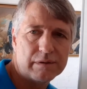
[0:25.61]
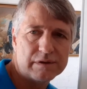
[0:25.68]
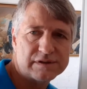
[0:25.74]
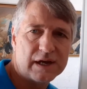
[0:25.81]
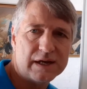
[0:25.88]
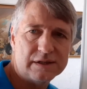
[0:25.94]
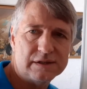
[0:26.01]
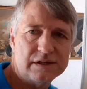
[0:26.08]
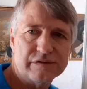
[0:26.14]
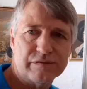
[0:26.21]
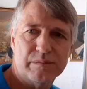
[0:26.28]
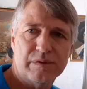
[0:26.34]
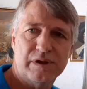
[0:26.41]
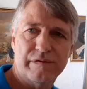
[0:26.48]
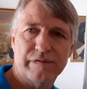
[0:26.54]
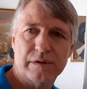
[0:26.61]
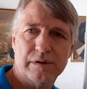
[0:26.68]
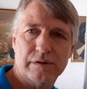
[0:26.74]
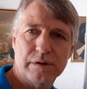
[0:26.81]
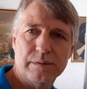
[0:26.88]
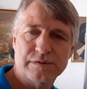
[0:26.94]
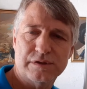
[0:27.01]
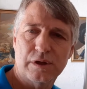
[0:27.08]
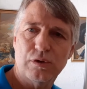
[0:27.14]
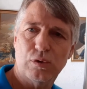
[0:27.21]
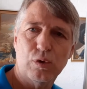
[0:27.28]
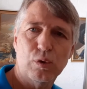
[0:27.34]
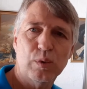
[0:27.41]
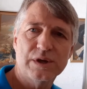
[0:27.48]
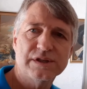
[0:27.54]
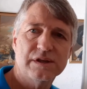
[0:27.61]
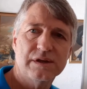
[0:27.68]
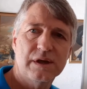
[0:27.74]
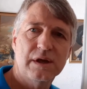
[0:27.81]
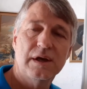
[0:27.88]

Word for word: scientists from the different groups don't always